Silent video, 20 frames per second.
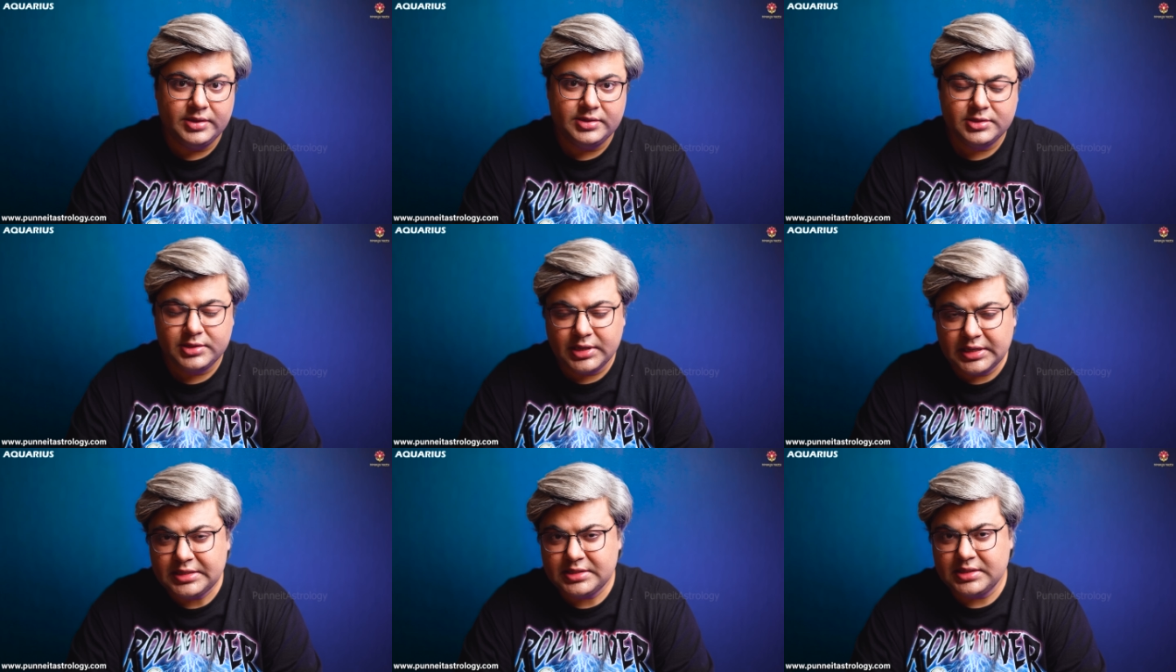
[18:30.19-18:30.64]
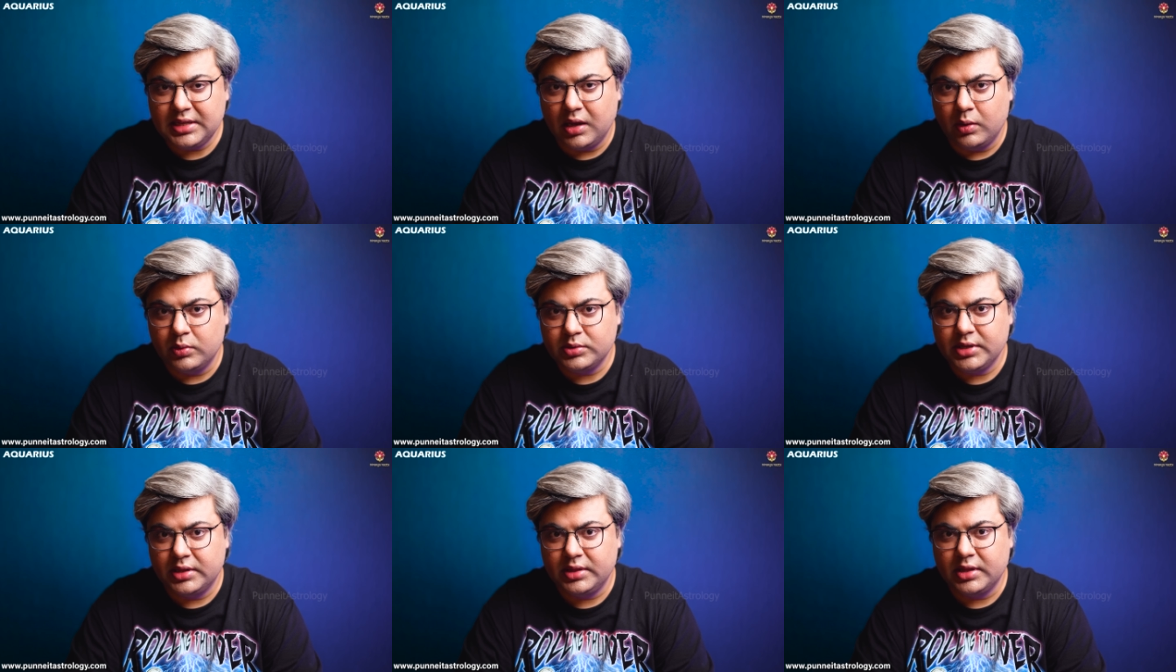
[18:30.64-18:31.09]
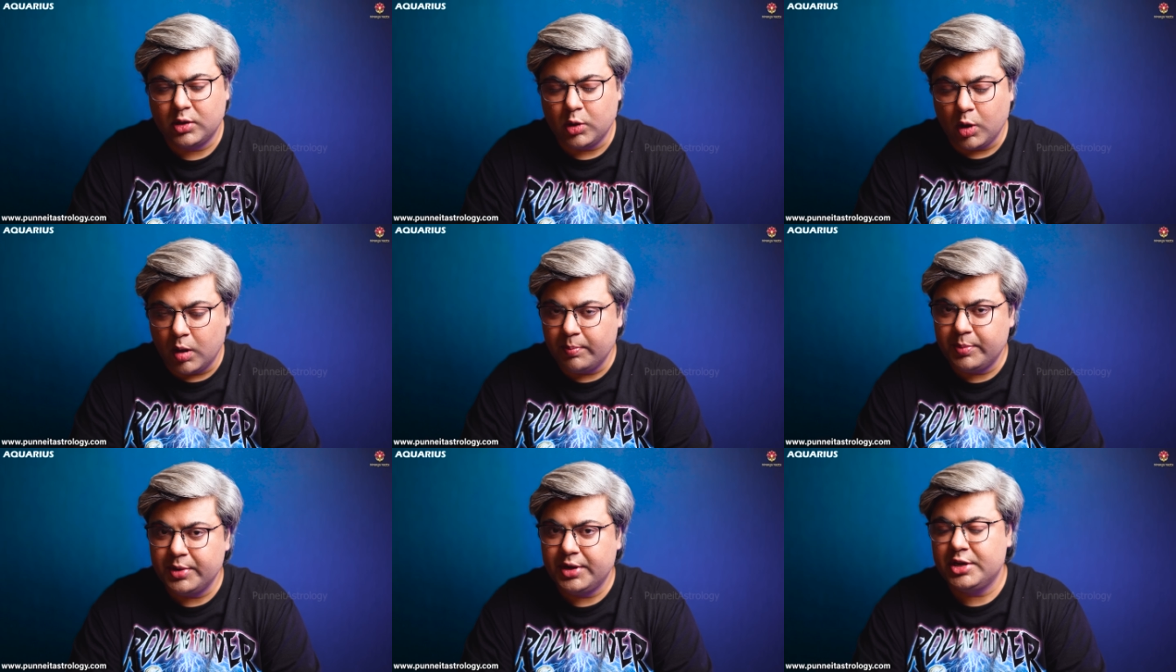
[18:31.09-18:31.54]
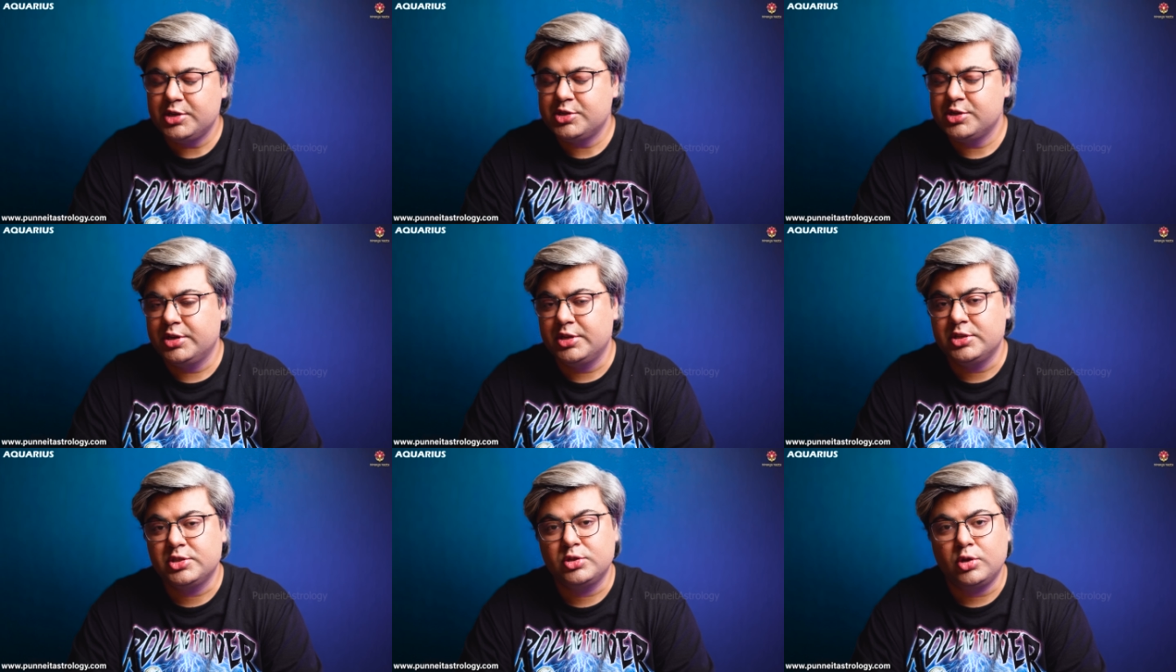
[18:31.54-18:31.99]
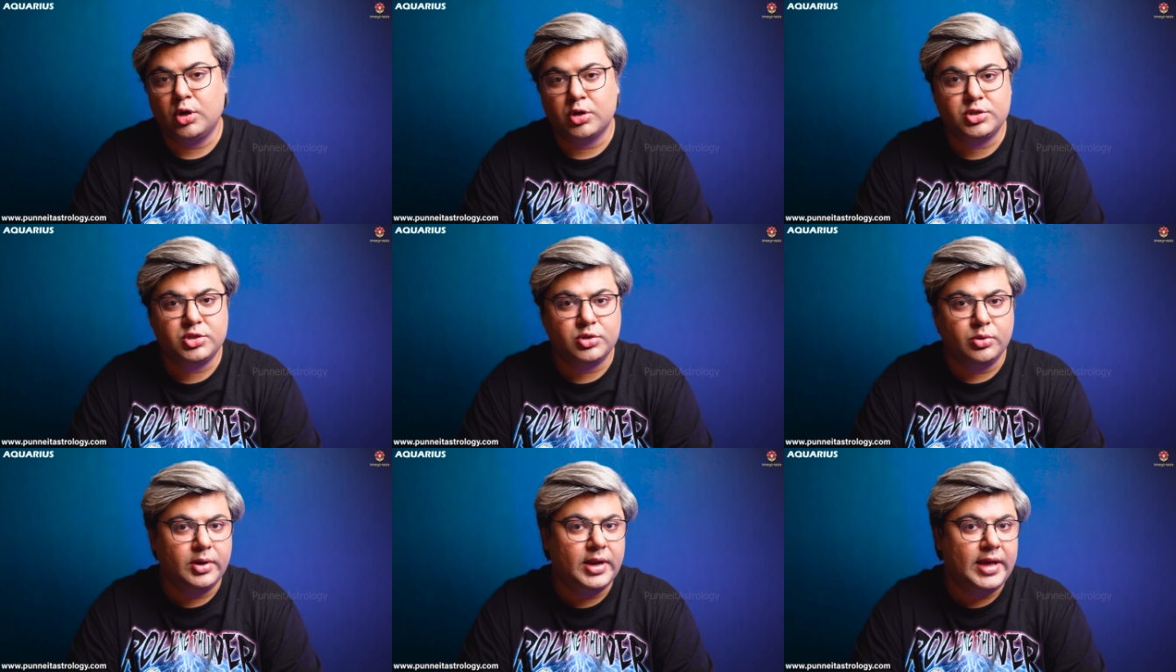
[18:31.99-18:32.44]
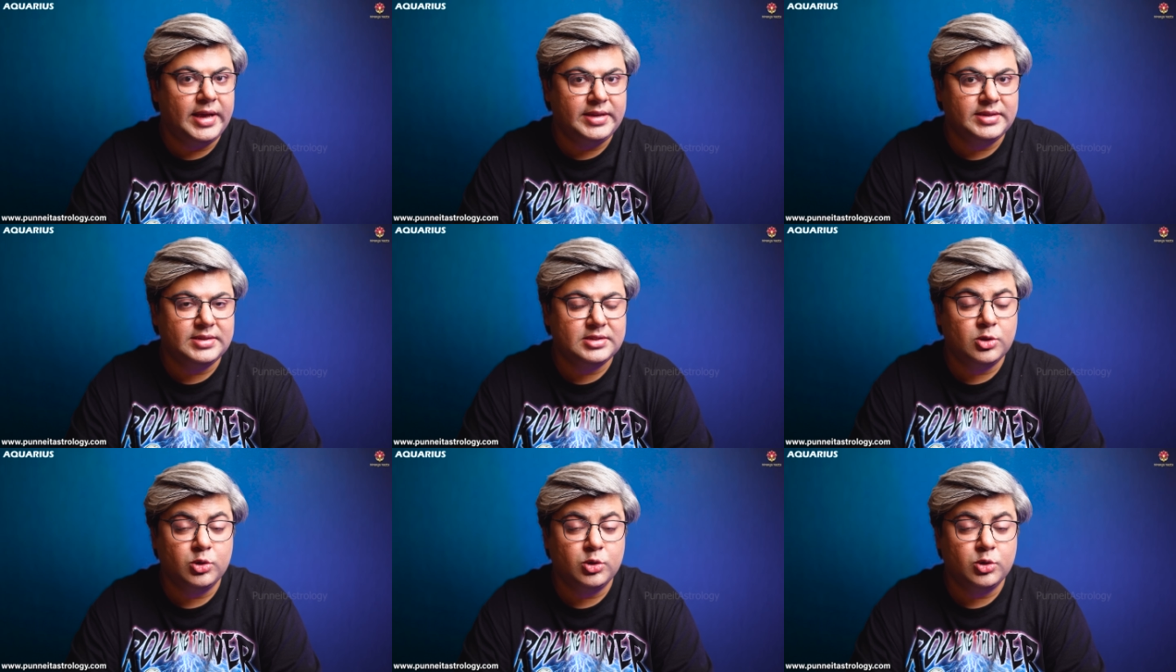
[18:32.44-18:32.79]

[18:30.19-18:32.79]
the sixth house and the competition is not so nice.